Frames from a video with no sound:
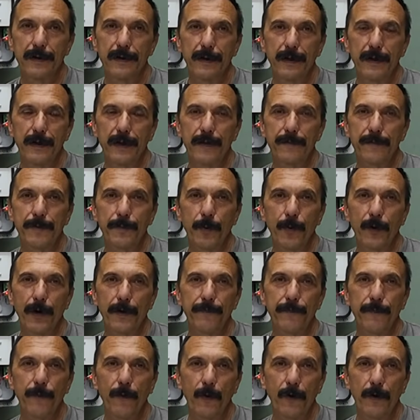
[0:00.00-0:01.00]

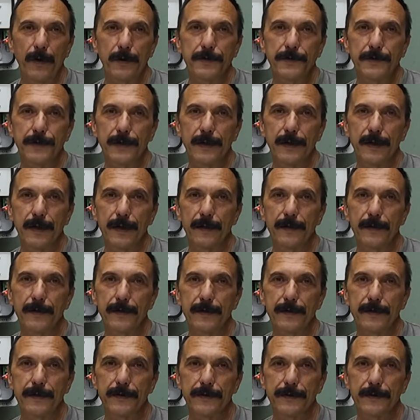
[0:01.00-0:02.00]
11.4s together
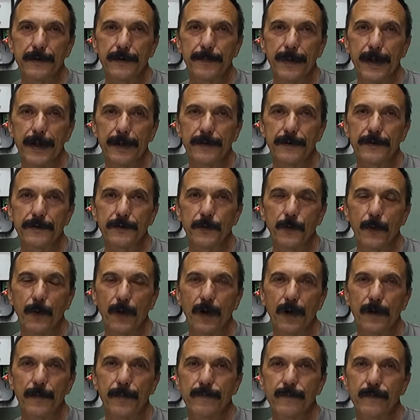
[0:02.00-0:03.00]
to make this
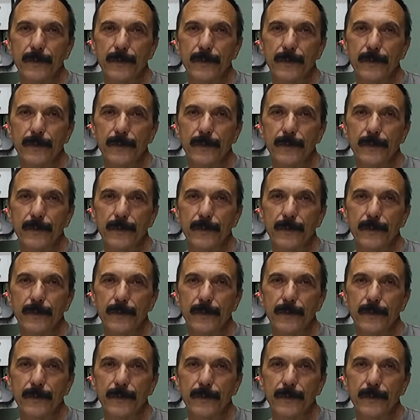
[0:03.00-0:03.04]
work.